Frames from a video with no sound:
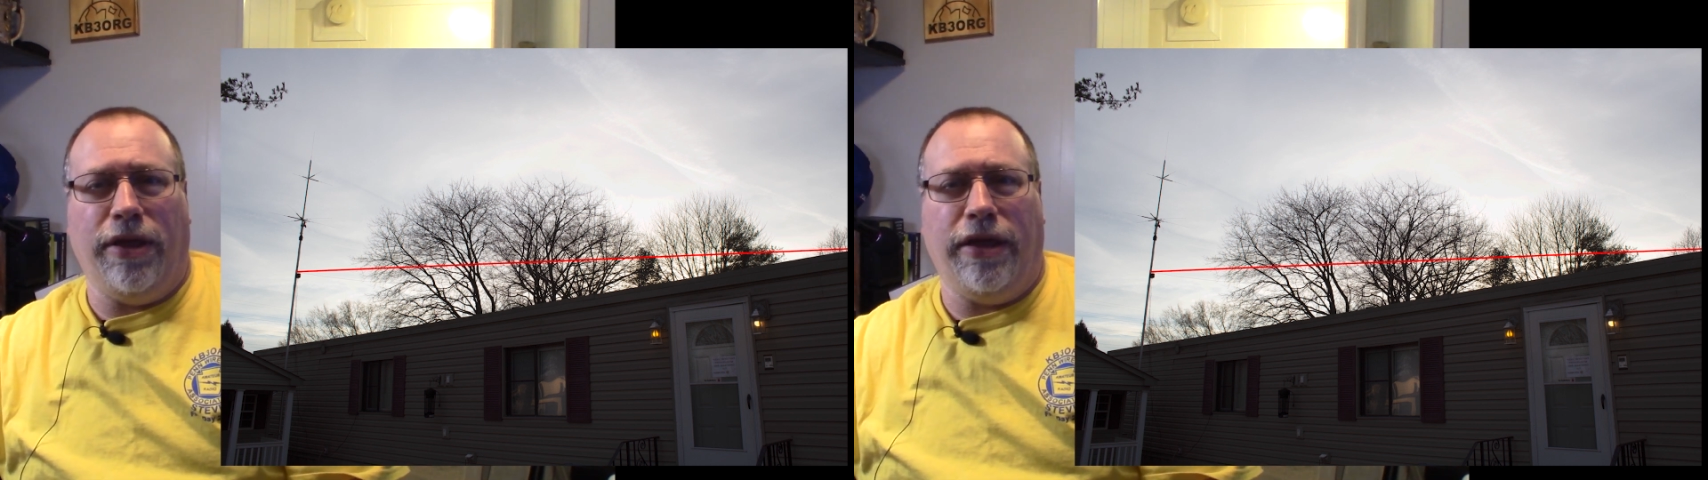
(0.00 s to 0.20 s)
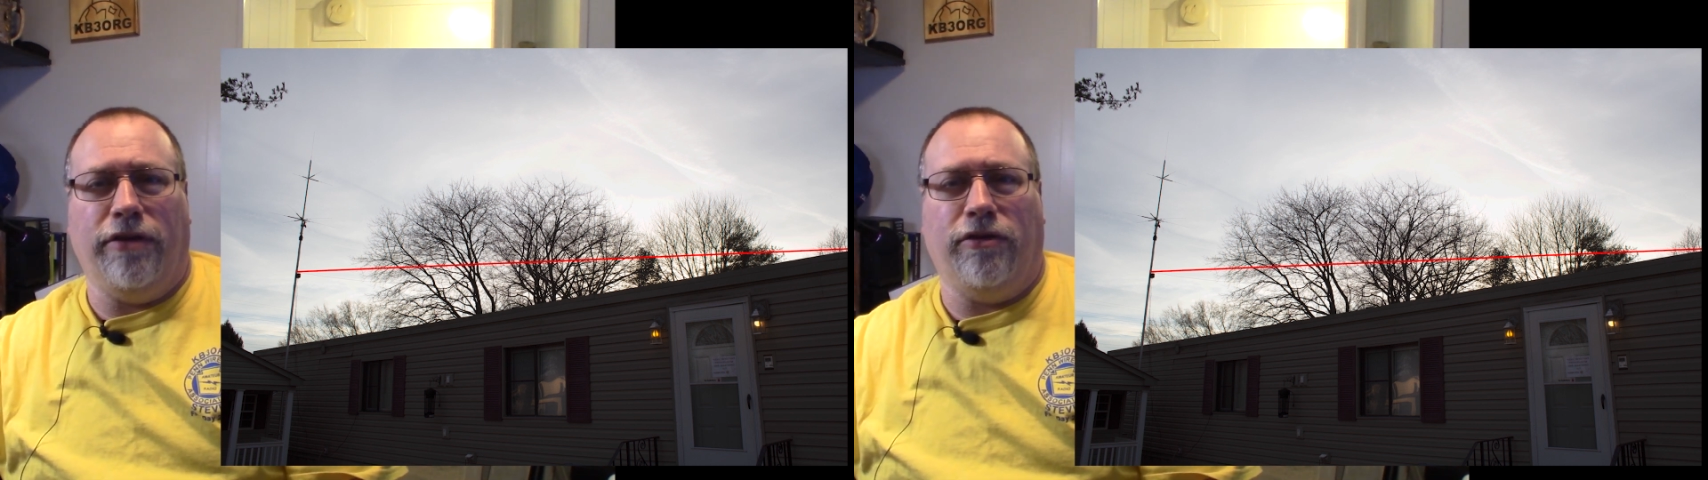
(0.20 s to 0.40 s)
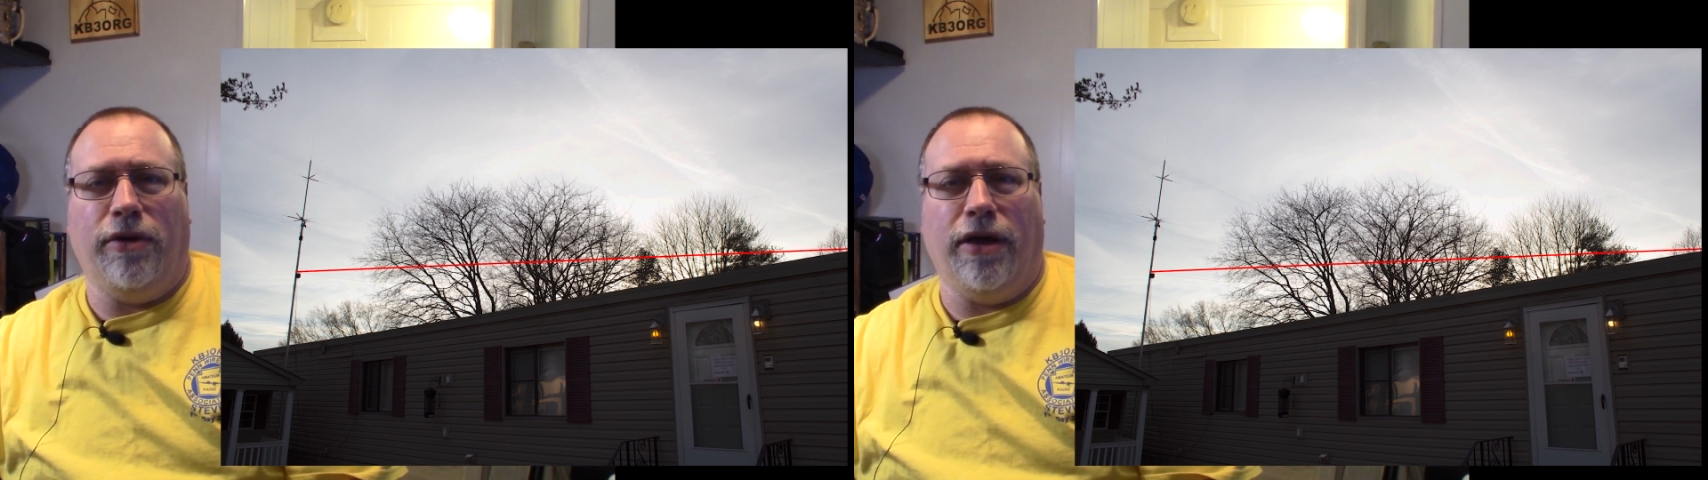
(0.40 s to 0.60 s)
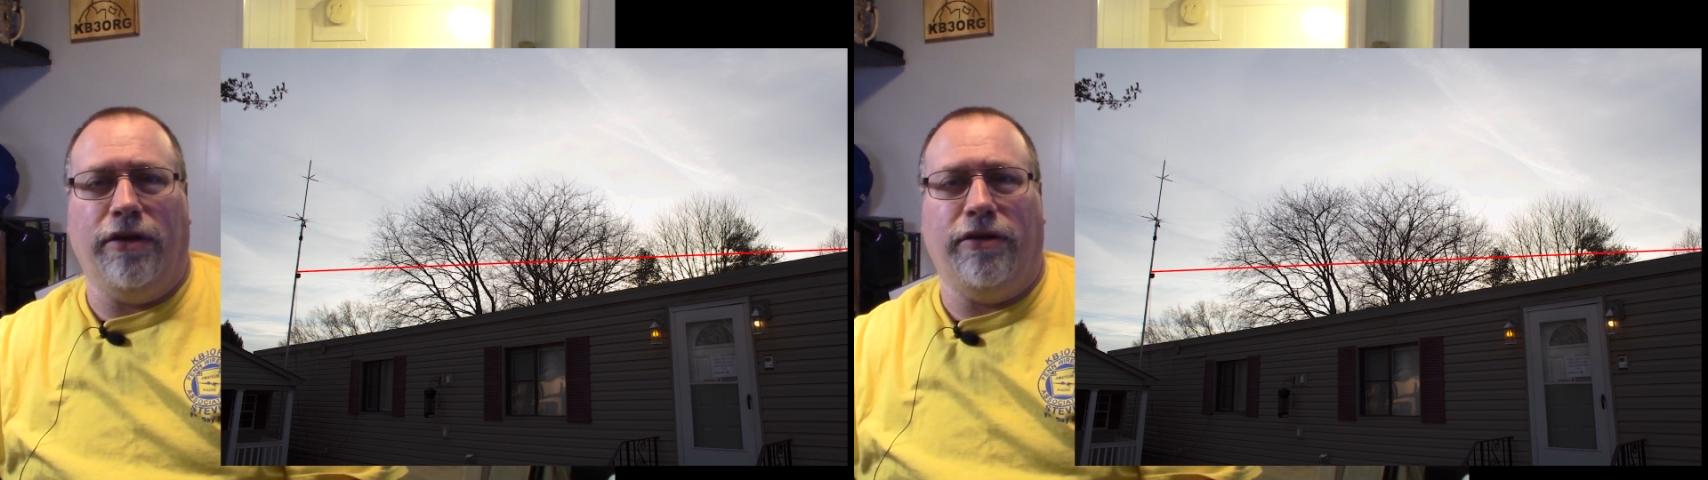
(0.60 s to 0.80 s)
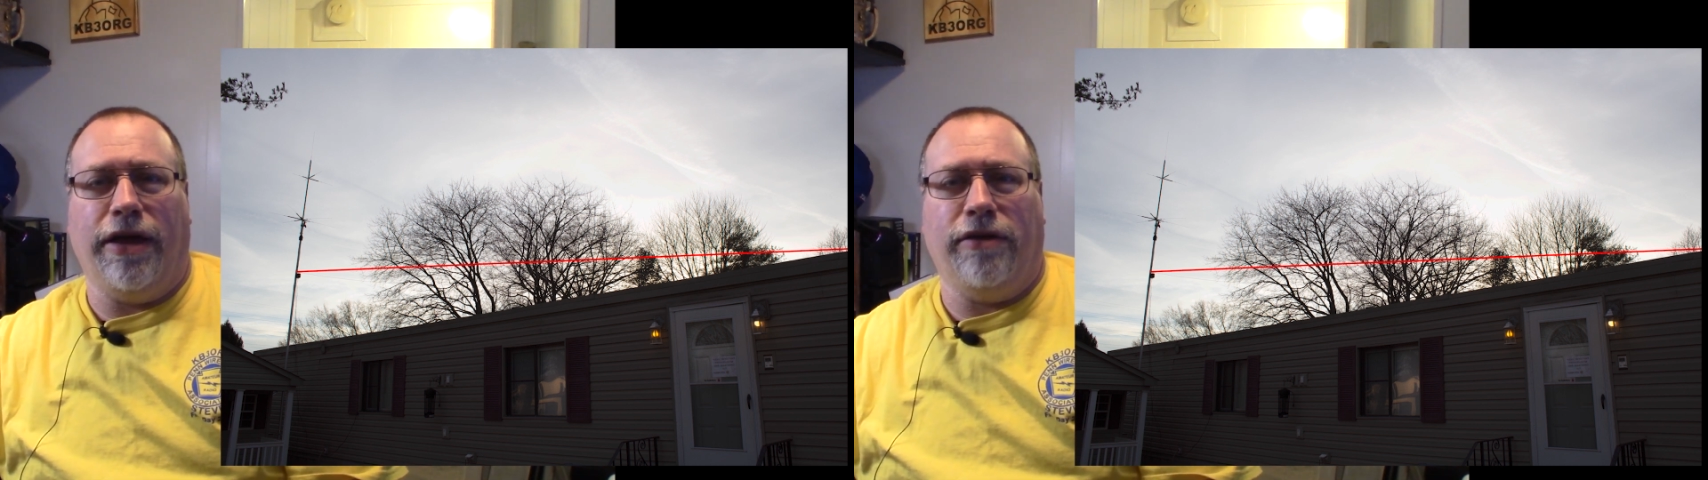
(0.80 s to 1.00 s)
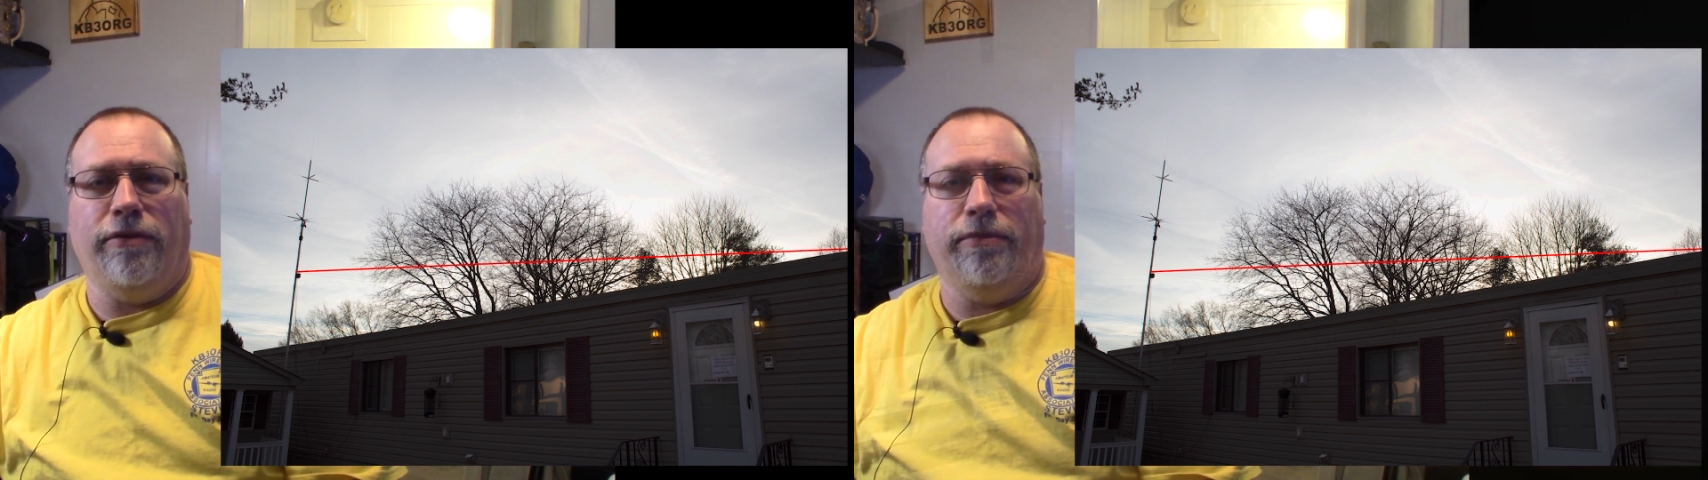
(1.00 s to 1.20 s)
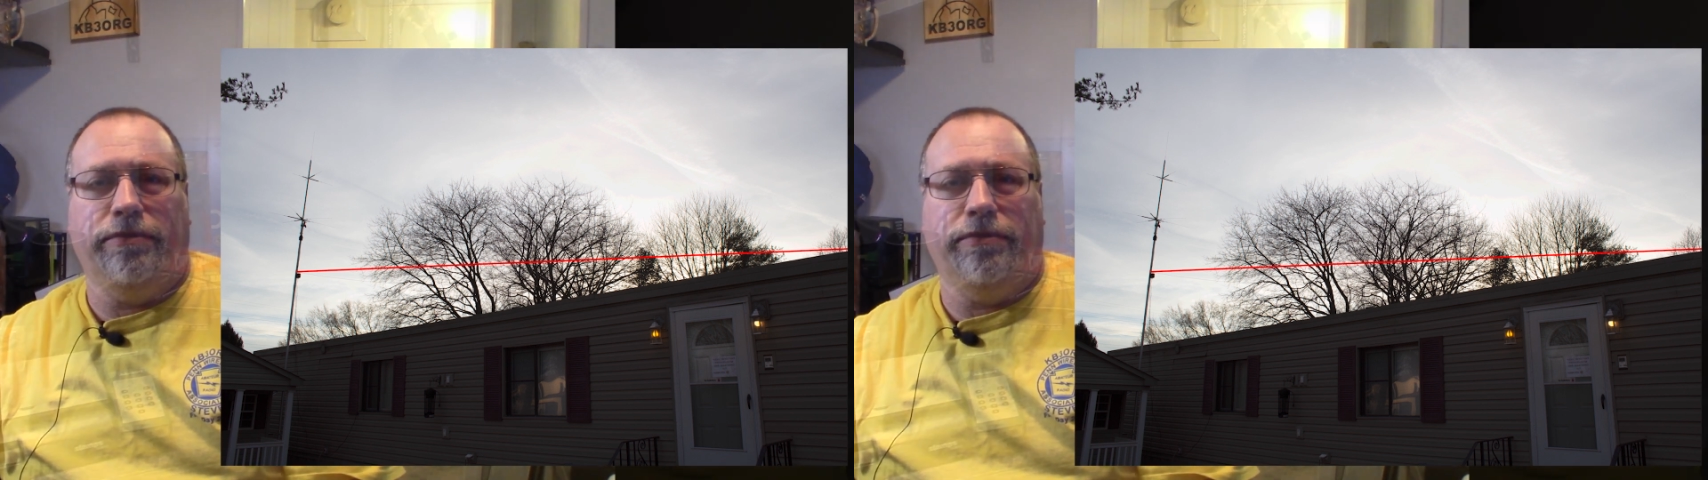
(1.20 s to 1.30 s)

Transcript: we can get some contacts.